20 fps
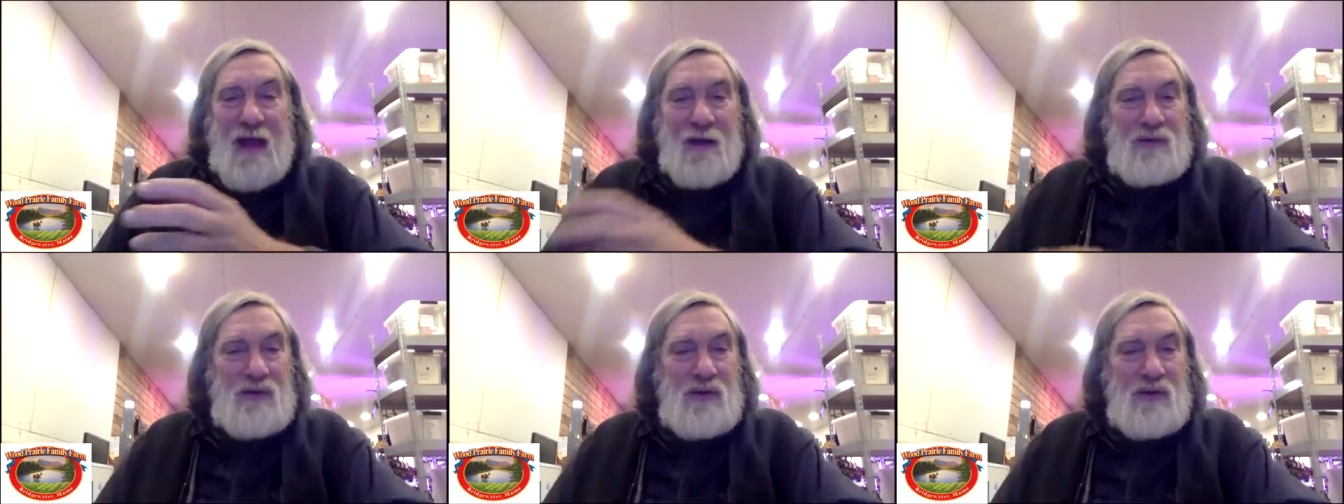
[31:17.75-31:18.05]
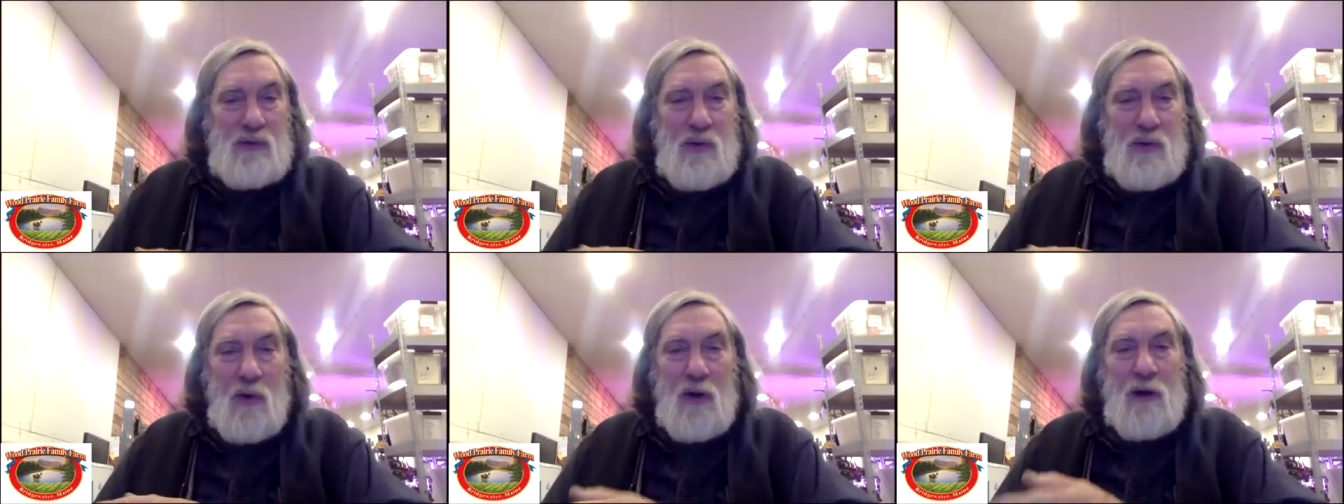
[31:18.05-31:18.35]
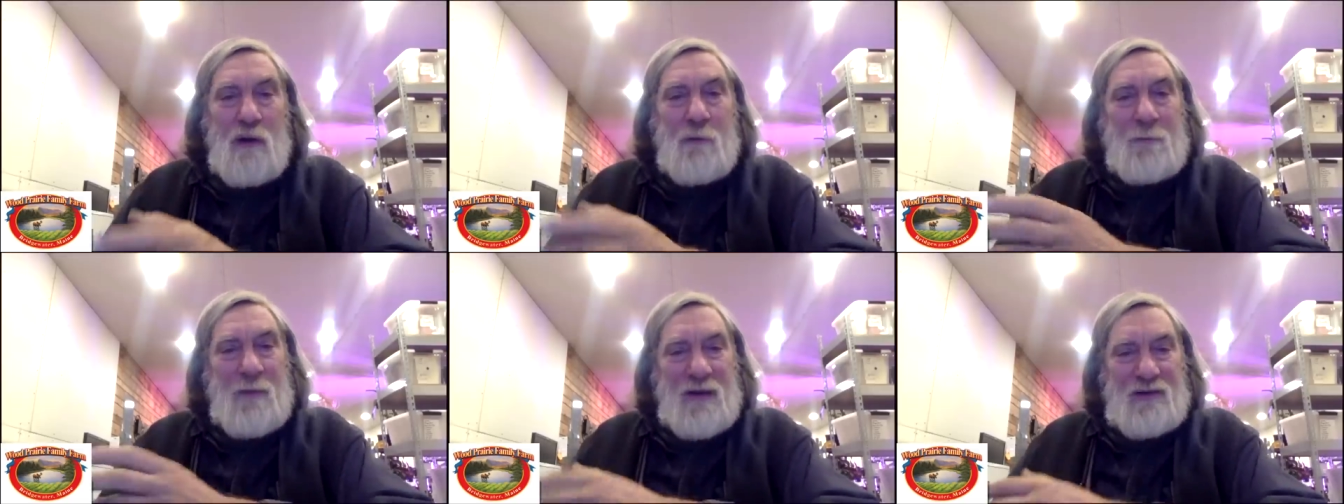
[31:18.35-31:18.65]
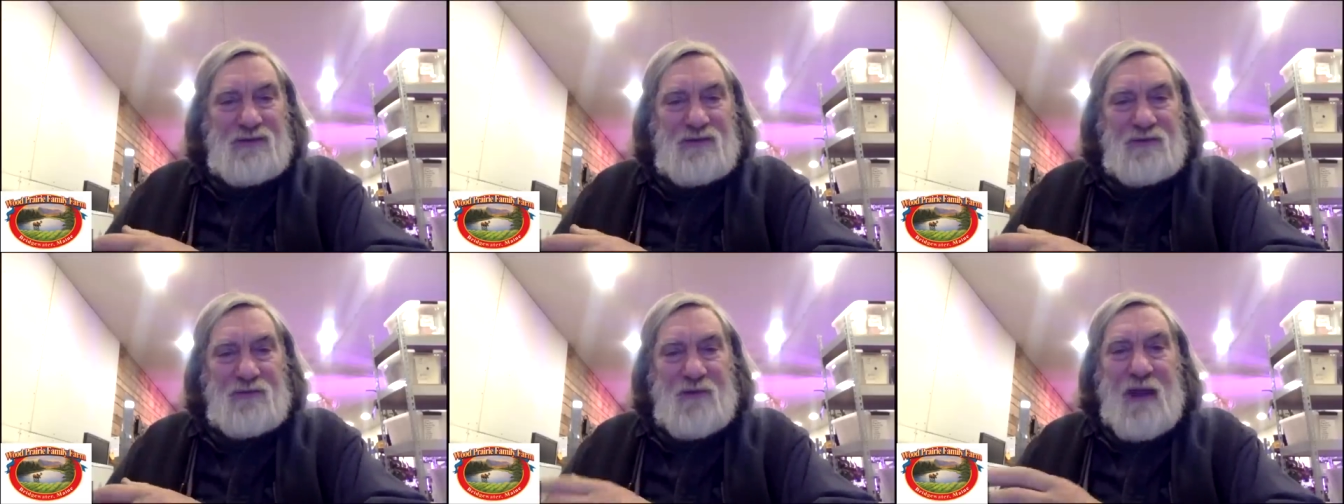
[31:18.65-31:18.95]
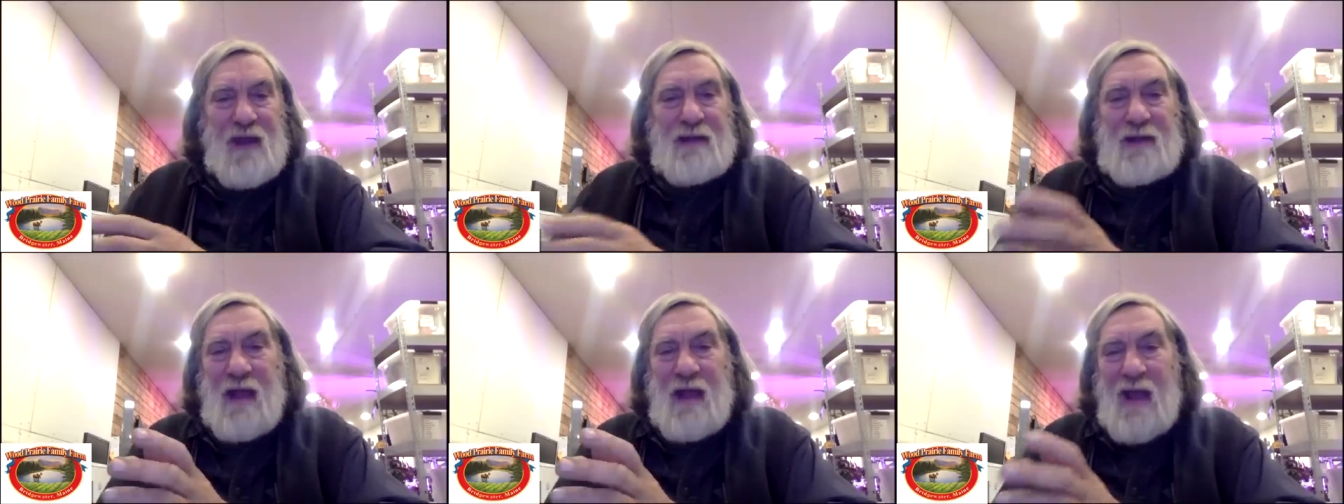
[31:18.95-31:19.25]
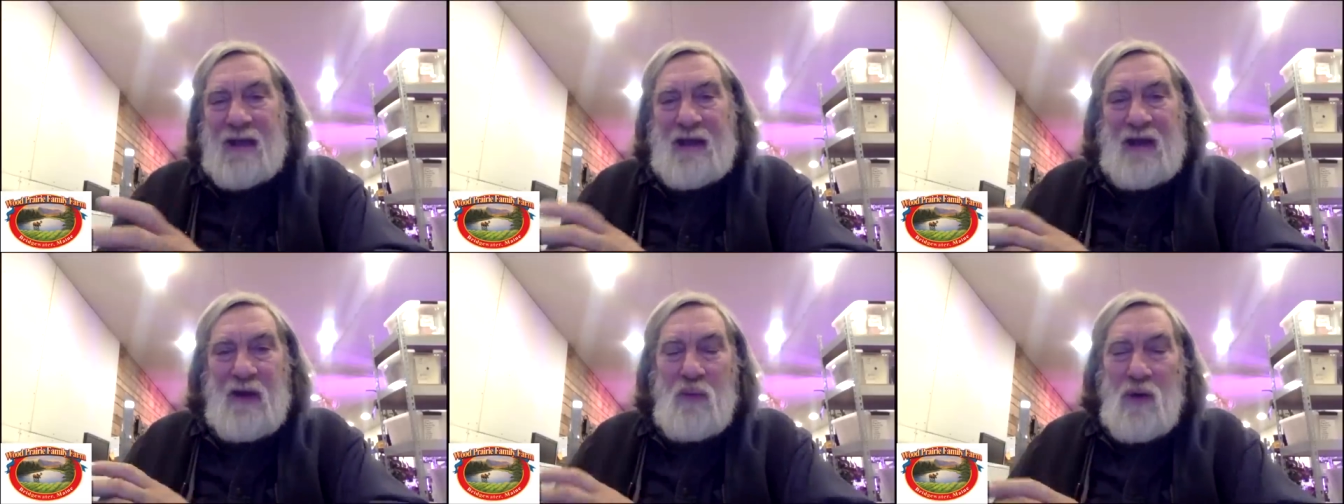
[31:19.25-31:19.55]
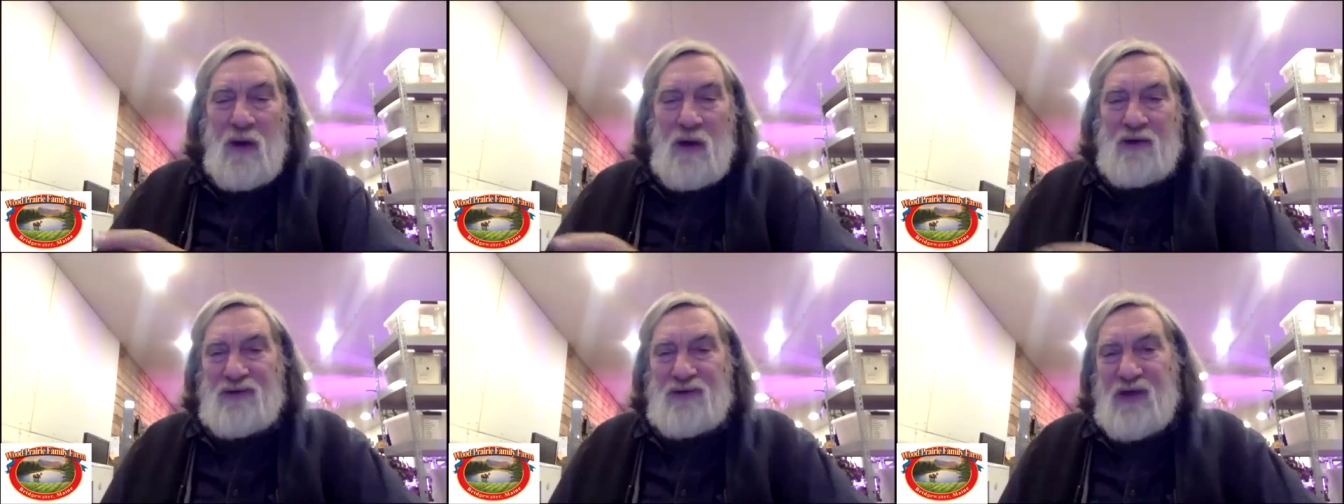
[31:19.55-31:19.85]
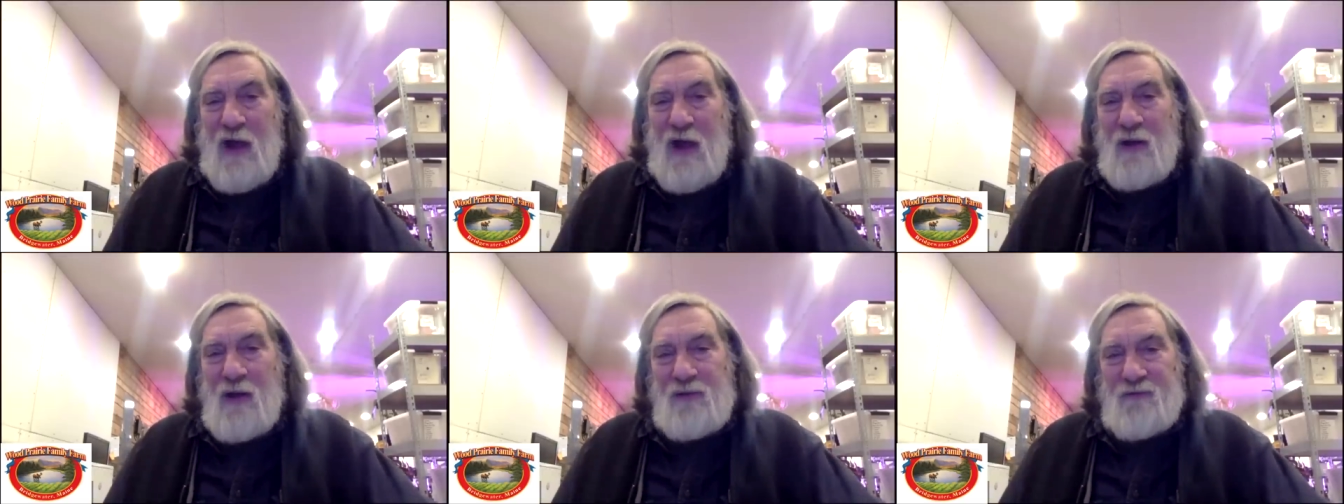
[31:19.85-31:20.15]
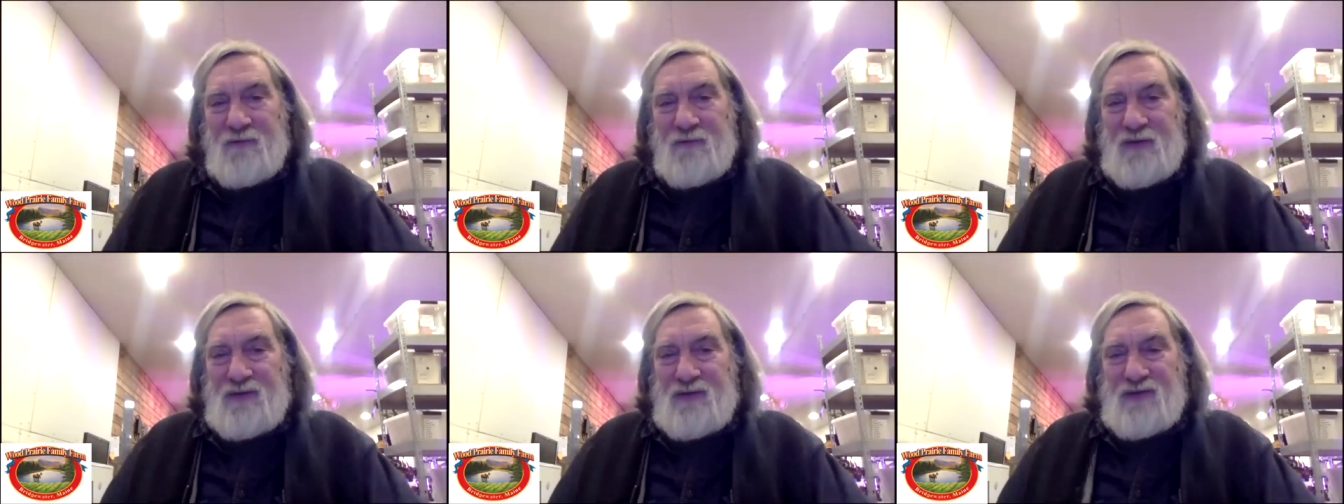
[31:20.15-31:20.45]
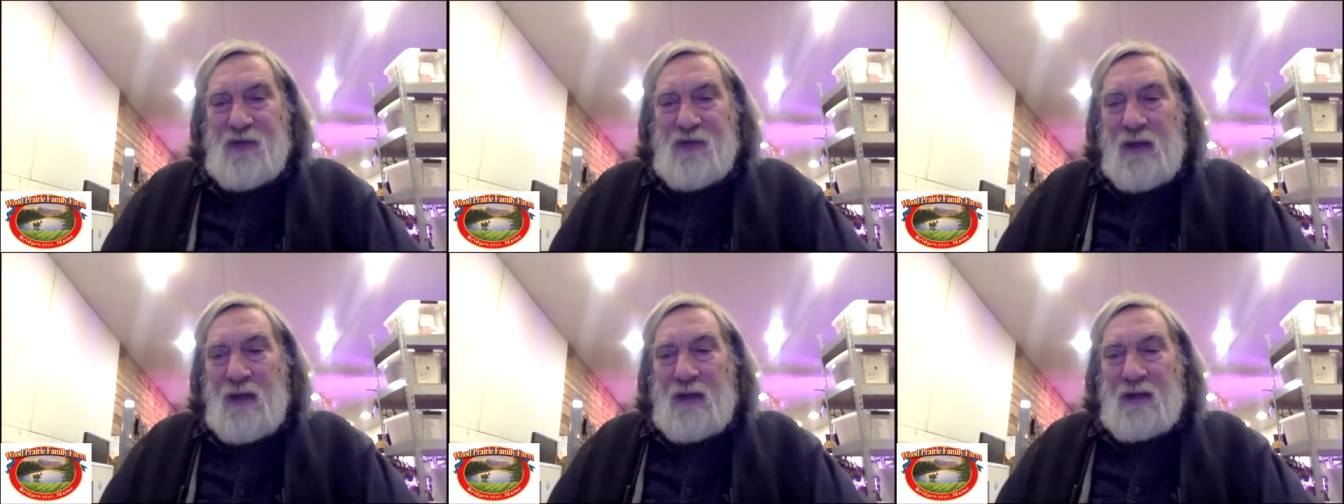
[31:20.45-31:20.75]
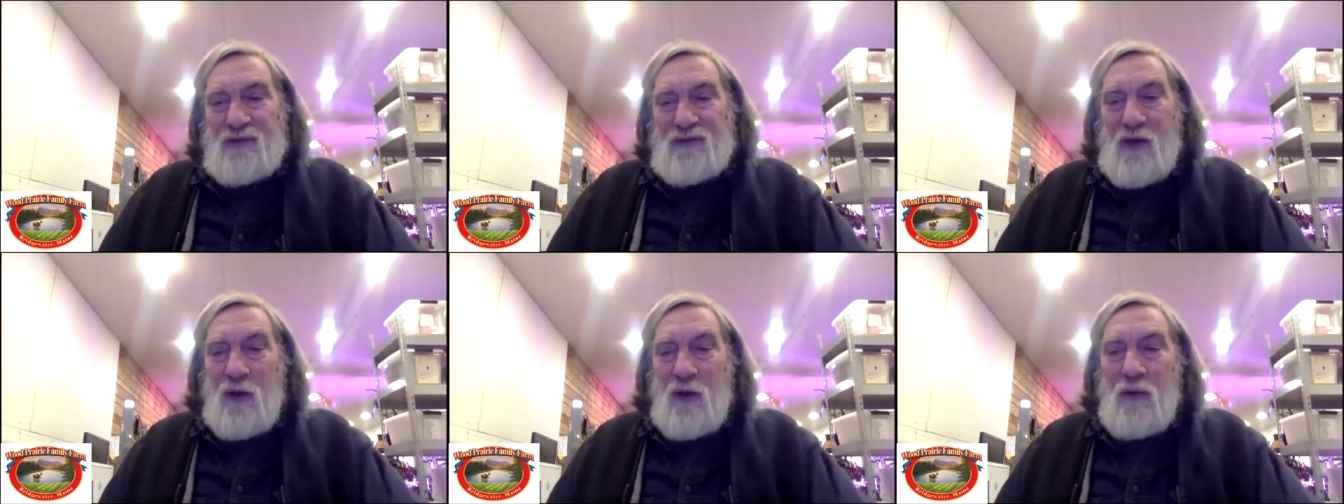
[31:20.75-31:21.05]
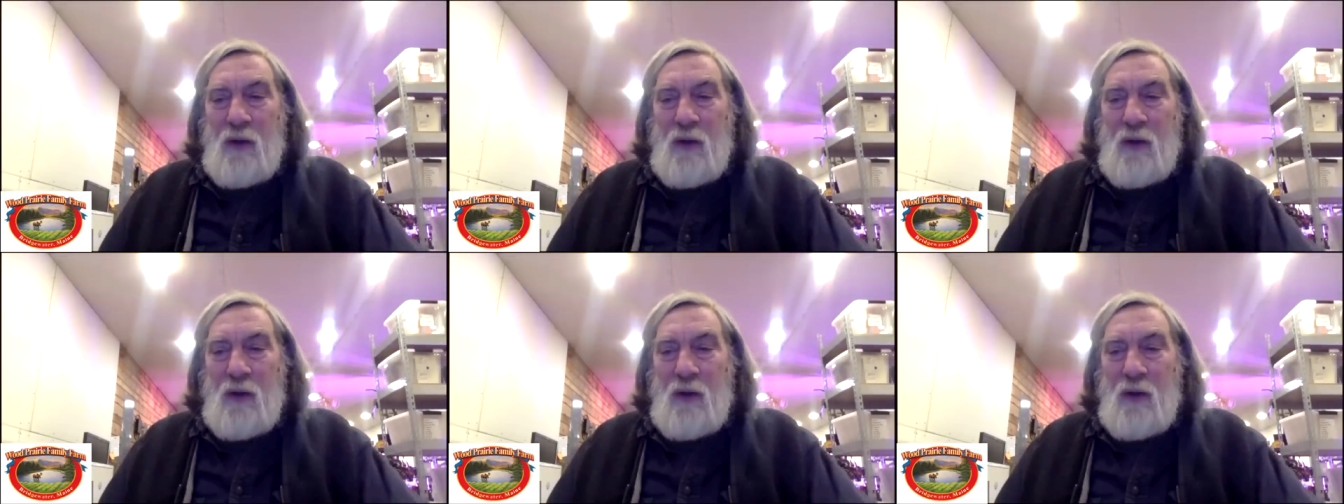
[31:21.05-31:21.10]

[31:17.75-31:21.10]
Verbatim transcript: say, down New York, Pennsylvania, anywhere south of us.